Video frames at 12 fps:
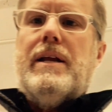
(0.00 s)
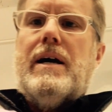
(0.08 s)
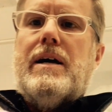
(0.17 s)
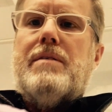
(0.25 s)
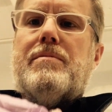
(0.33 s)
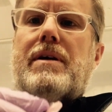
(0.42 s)

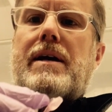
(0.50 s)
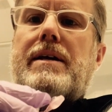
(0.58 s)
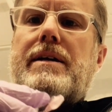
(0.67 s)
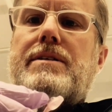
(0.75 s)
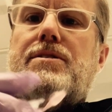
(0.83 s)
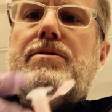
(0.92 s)
I am
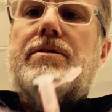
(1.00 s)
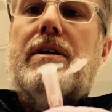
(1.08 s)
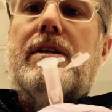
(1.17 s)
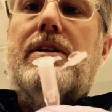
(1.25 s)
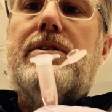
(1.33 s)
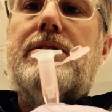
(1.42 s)
ready to
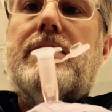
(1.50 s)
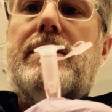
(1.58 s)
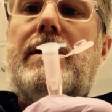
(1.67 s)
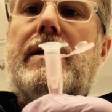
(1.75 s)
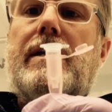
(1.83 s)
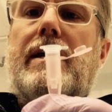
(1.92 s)
elute the
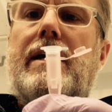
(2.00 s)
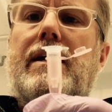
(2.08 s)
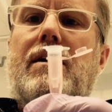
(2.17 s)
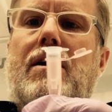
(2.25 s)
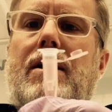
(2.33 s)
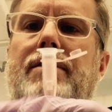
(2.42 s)
DNA
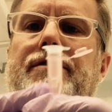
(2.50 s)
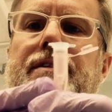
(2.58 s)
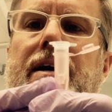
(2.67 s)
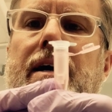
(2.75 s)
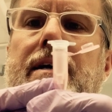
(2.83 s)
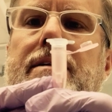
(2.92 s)
off
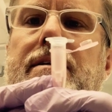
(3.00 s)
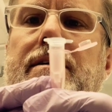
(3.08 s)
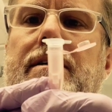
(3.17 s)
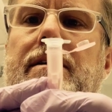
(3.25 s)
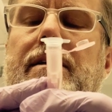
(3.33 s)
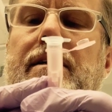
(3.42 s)
that
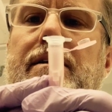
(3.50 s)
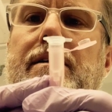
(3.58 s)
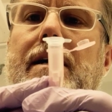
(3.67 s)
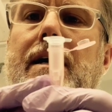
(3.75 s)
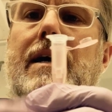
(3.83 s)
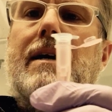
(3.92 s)
little
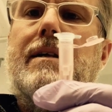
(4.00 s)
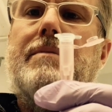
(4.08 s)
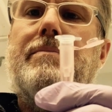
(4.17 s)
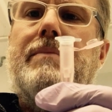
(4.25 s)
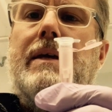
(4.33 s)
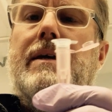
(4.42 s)
column.